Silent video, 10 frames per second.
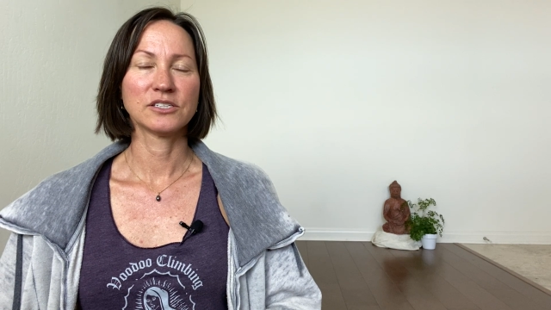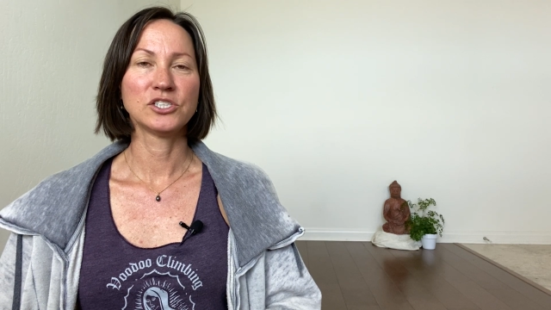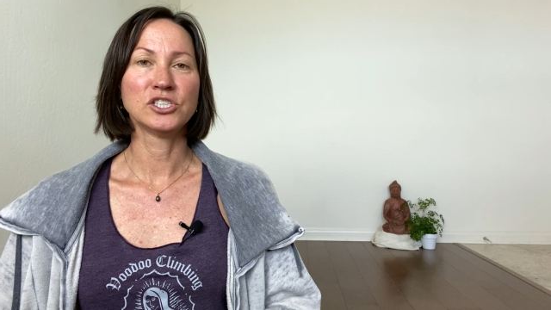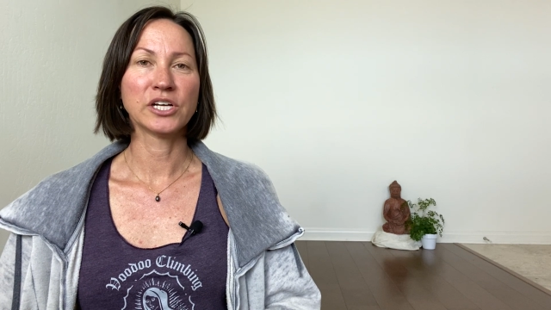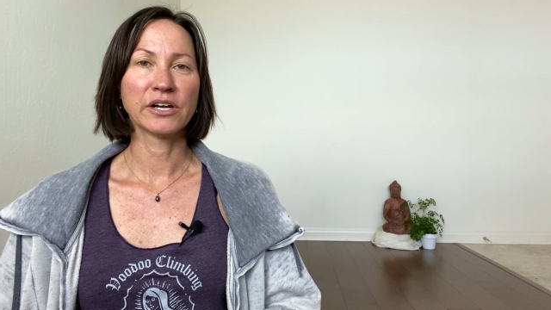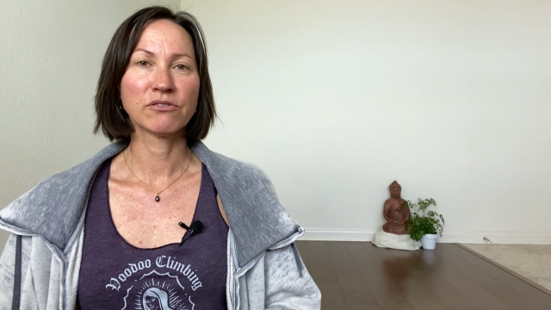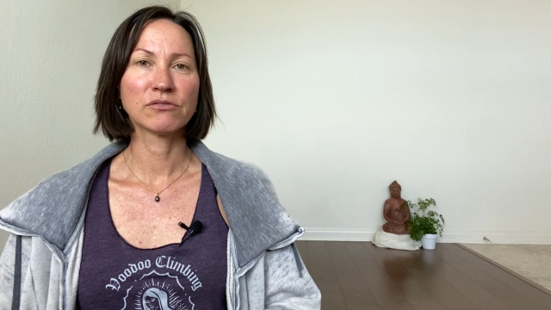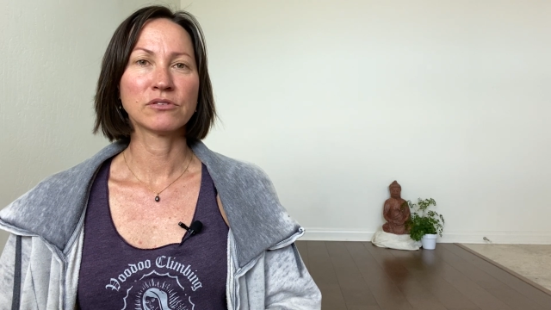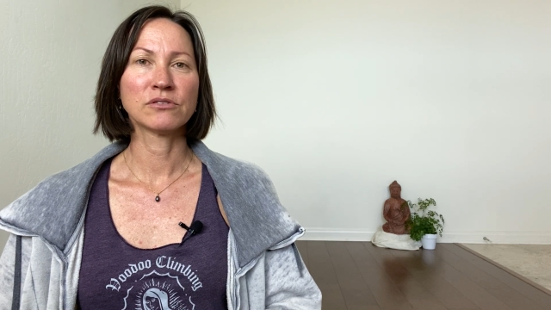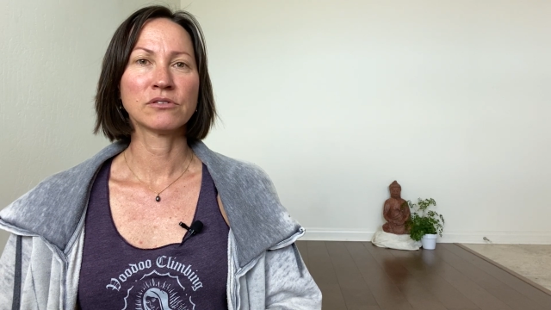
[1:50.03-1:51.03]
the
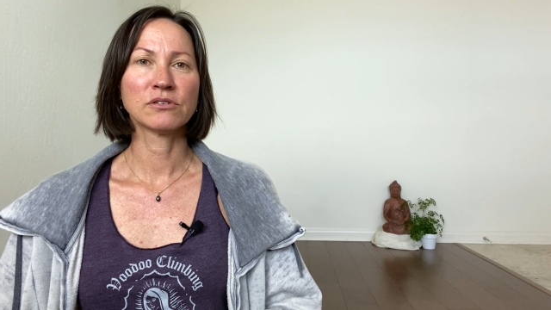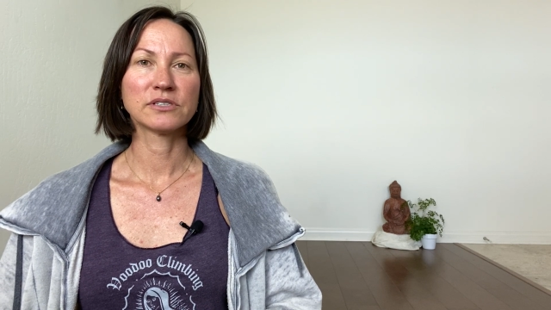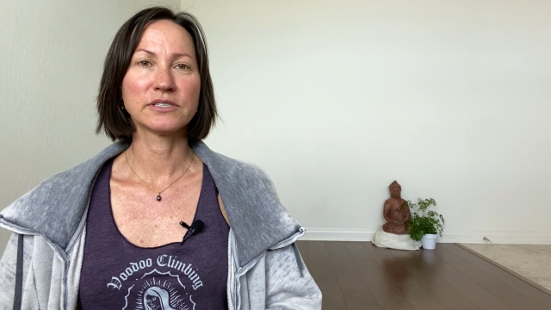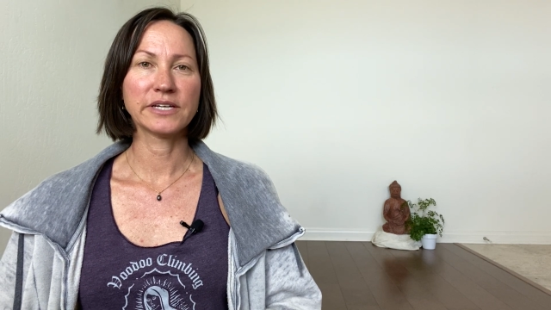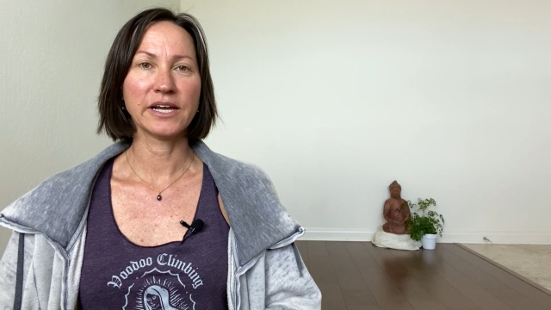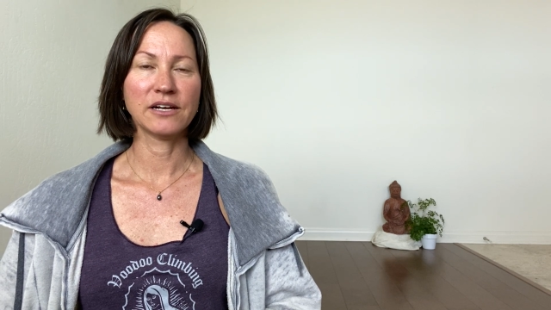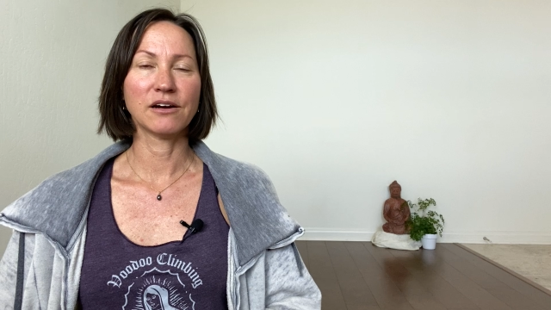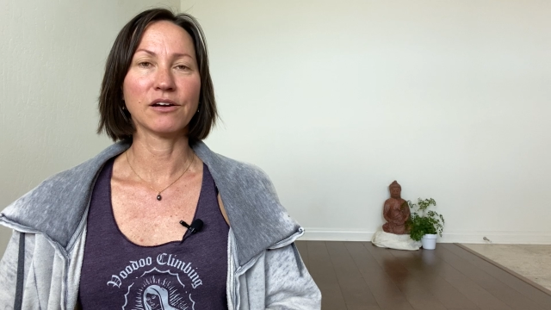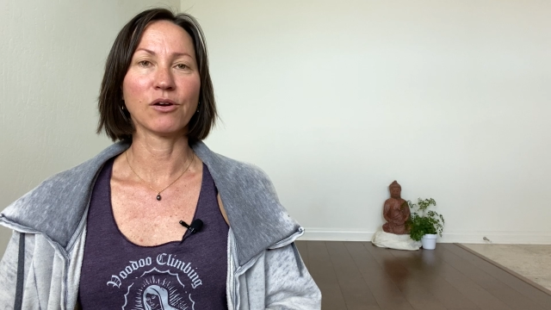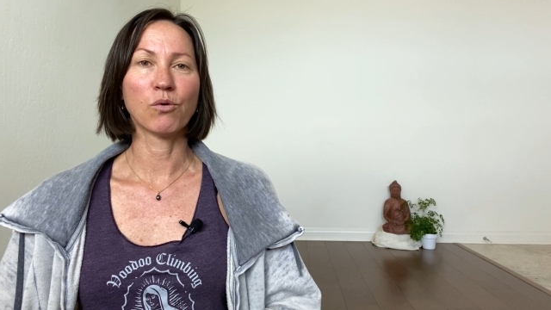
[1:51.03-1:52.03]
general state
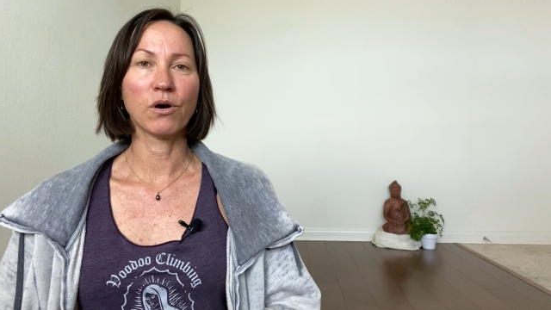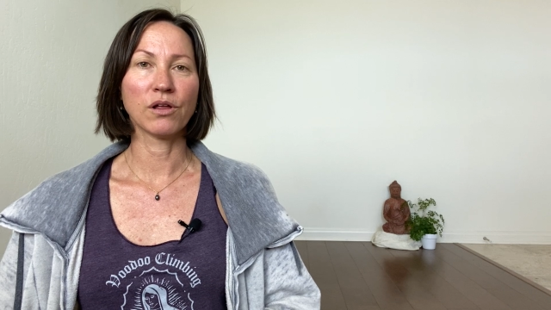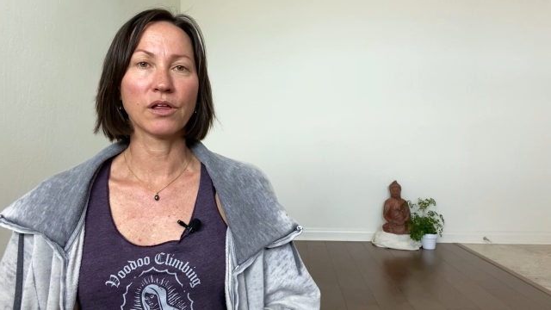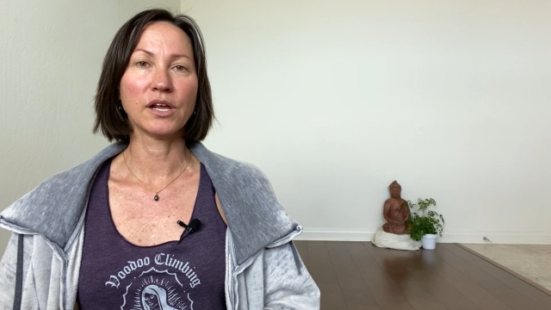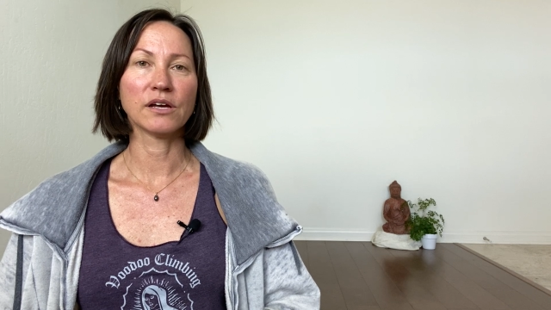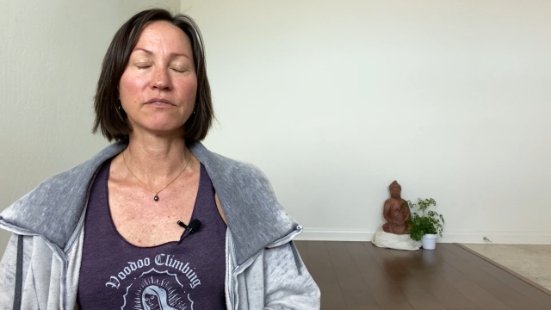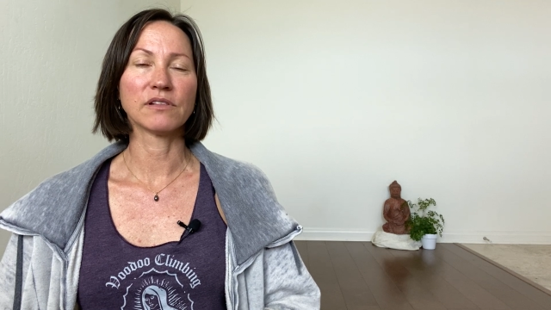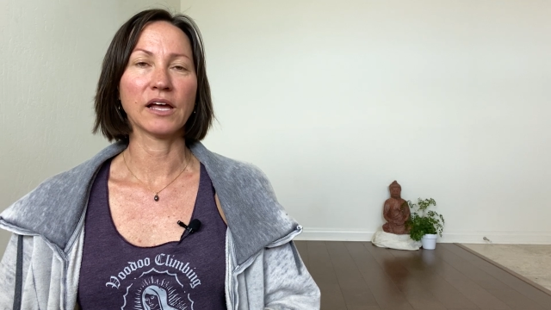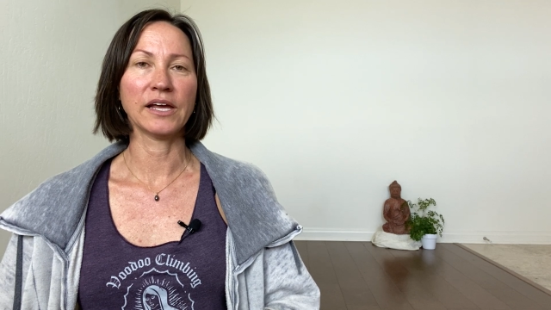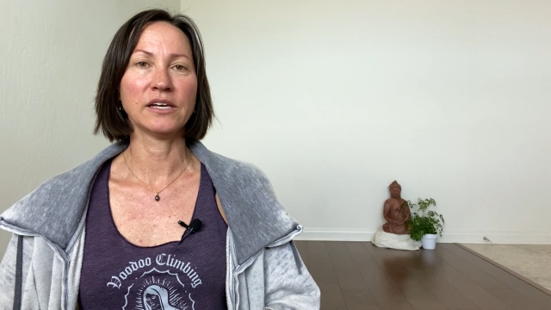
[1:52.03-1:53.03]
and quality of
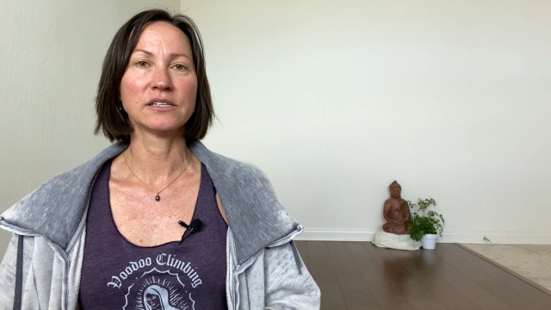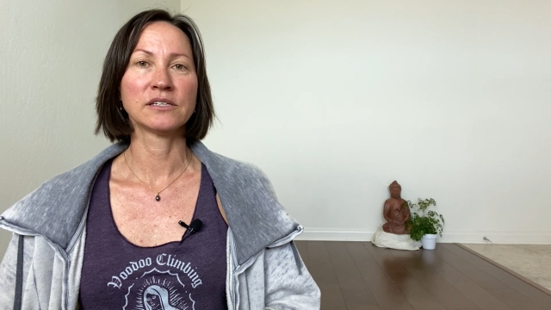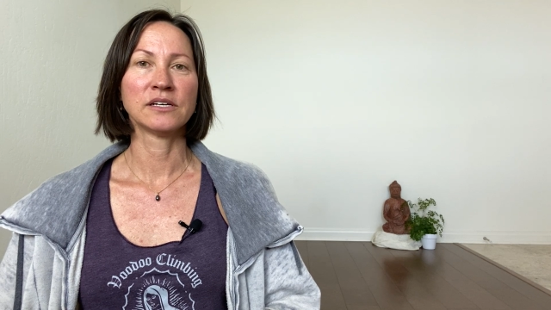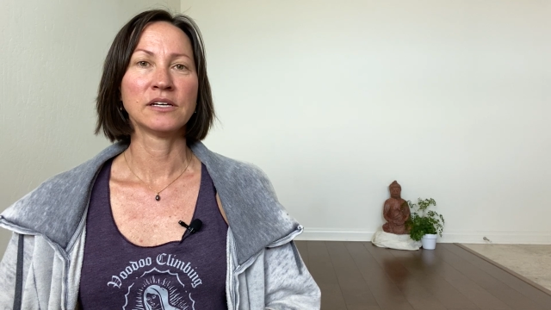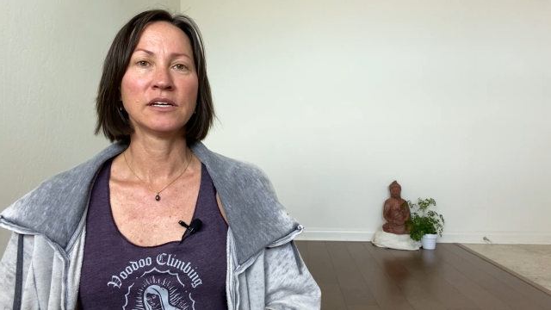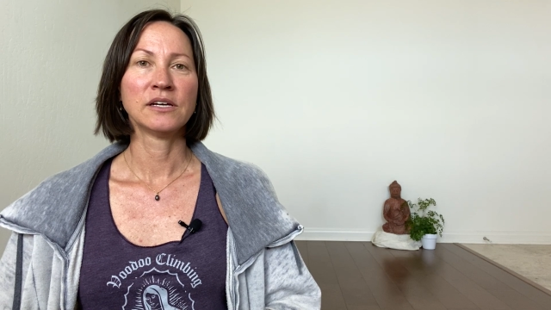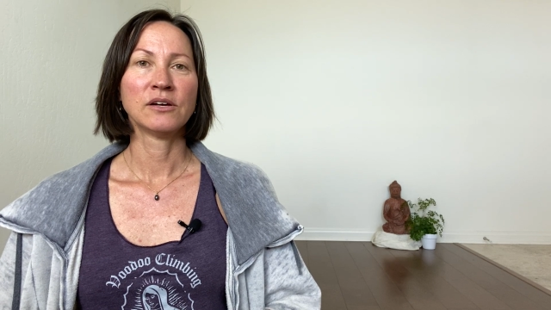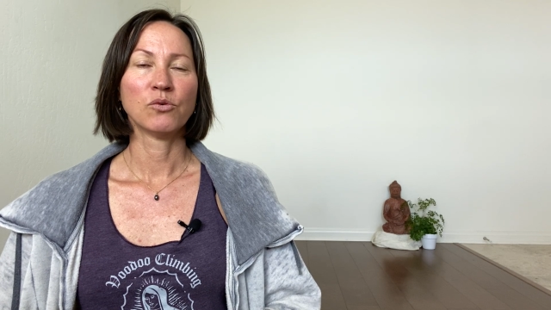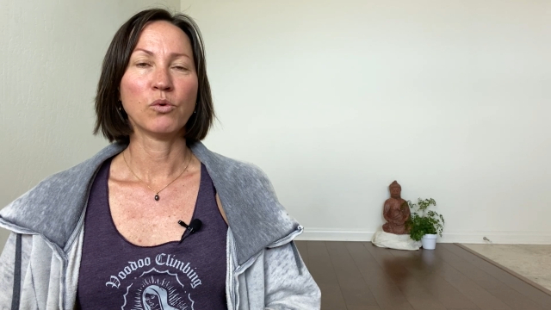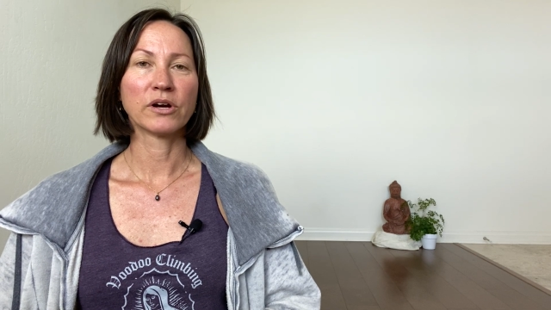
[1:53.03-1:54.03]
light
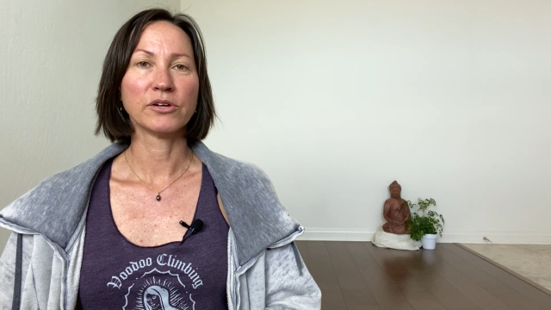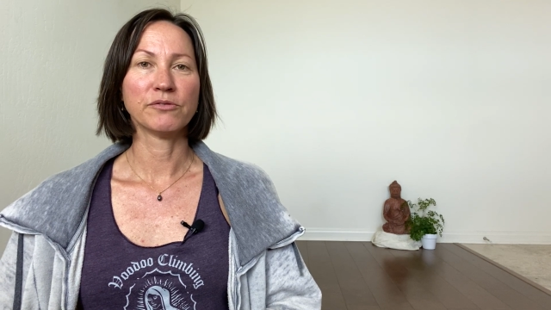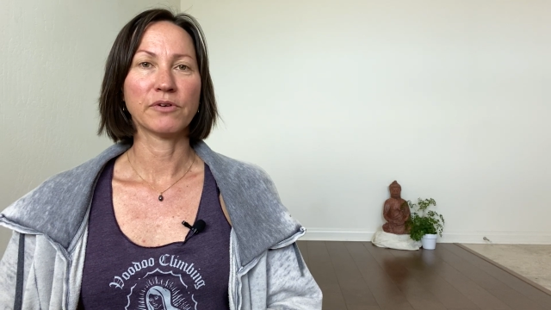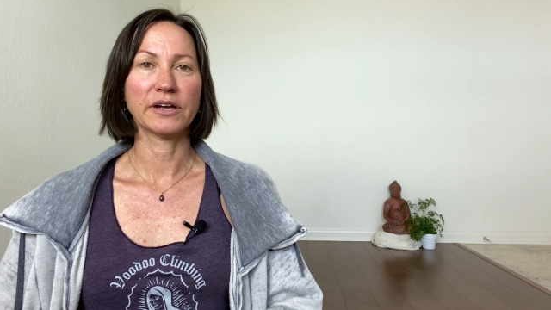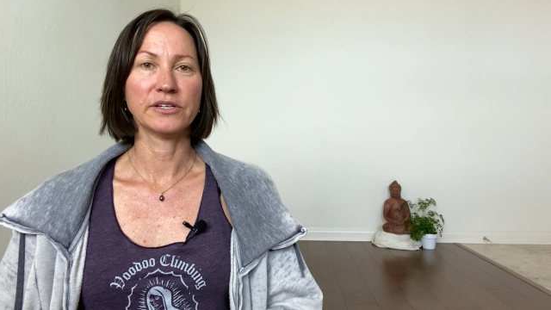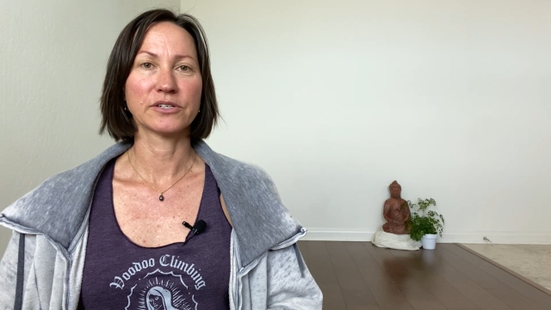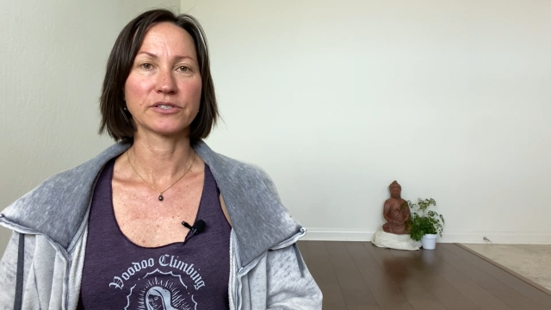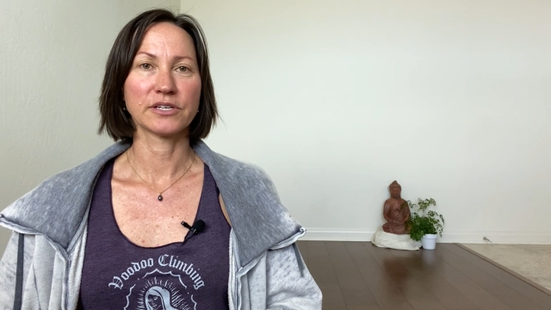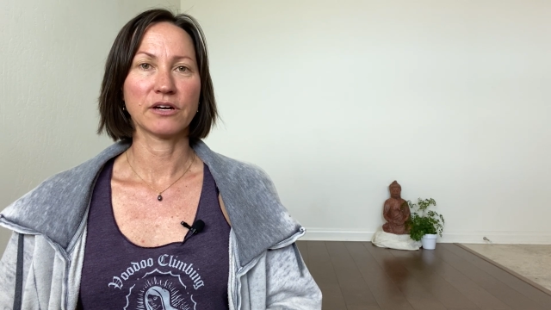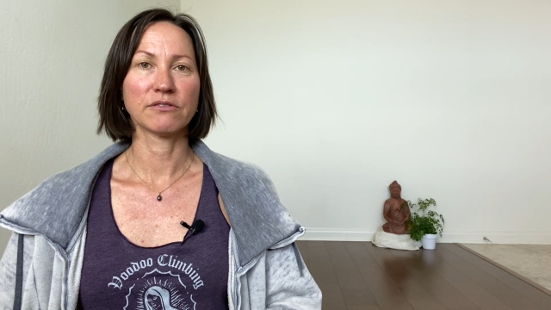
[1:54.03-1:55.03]
where you find
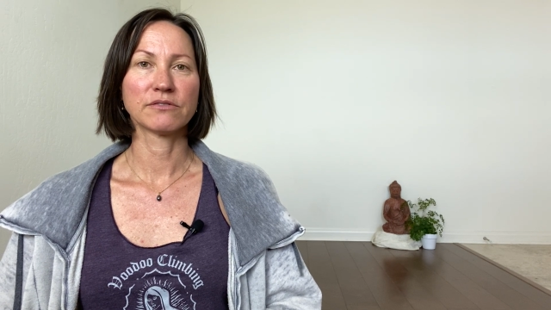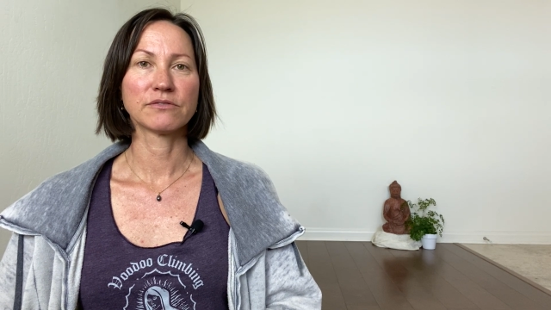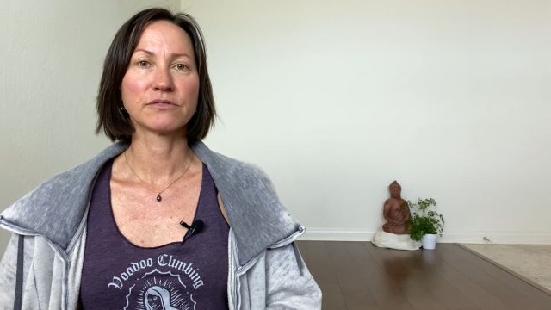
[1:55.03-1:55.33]
yourself.